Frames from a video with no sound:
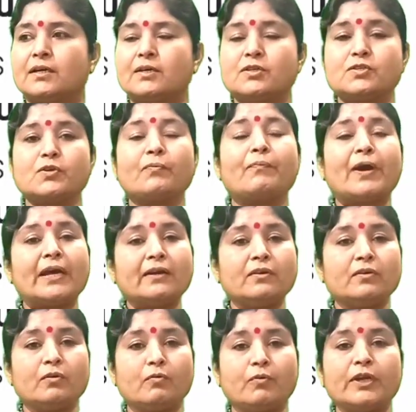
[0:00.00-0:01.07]
So
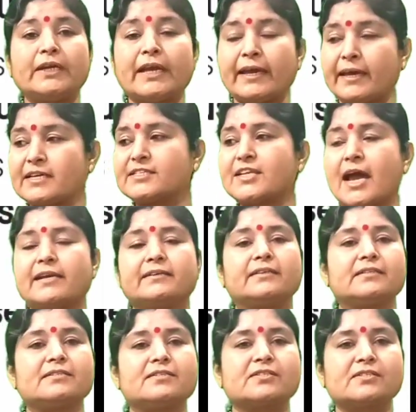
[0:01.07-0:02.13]
when we take a
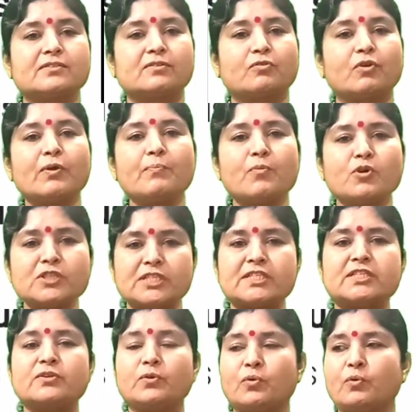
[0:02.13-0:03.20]
sentence, we
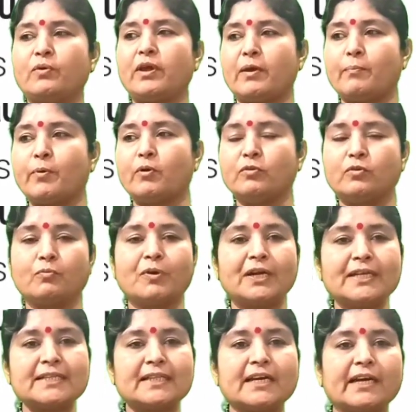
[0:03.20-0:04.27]
must know about what
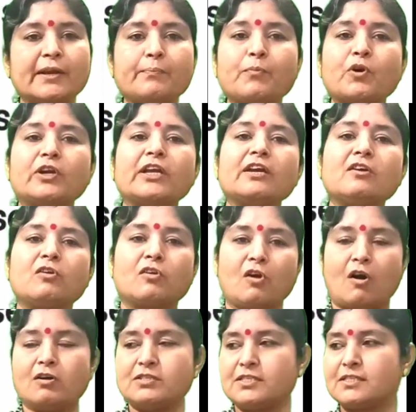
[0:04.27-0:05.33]
is the reporting
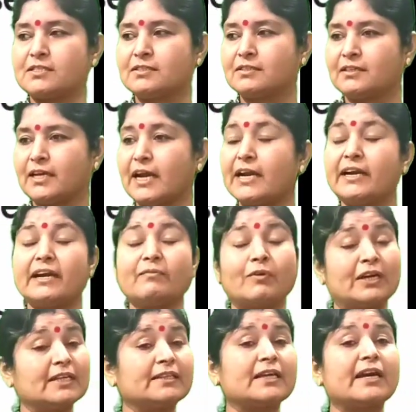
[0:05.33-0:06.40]
clause and
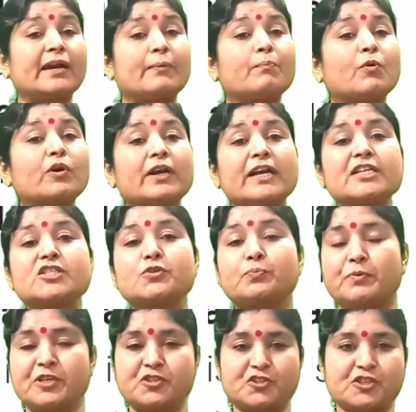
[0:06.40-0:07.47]
what is the reported
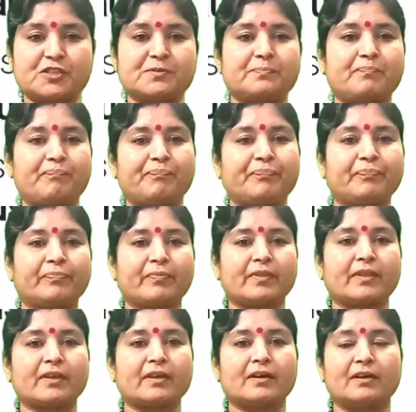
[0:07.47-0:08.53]
speech.
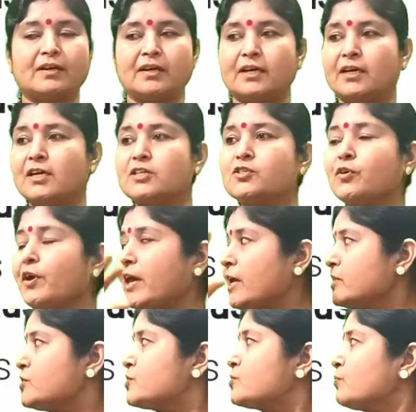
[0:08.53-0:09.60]
So
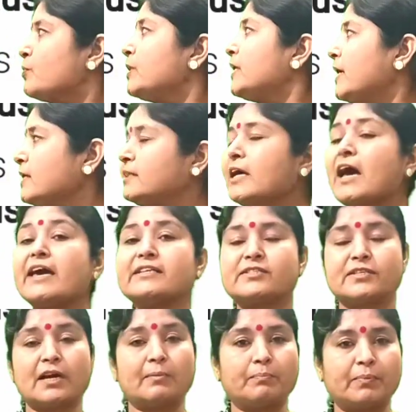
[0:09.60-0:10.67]
as we take the
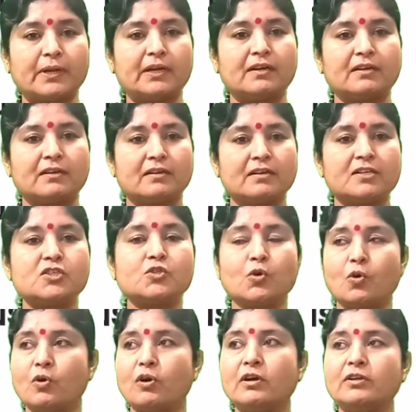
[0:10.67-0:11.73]
example,
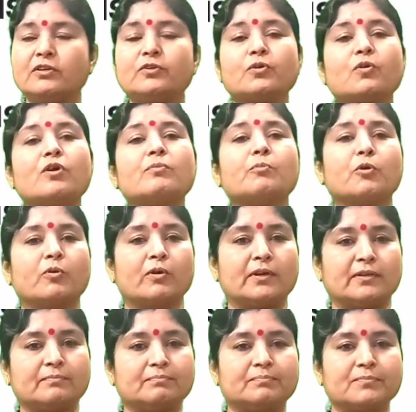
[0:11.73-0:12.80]
Sohan told
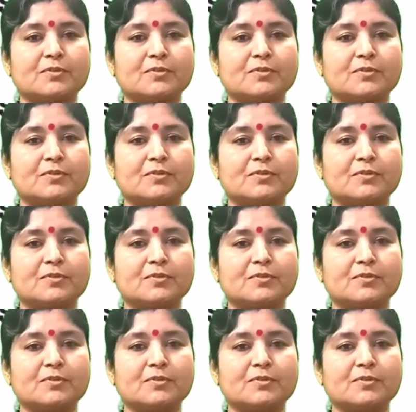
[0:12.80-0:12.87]
Mohan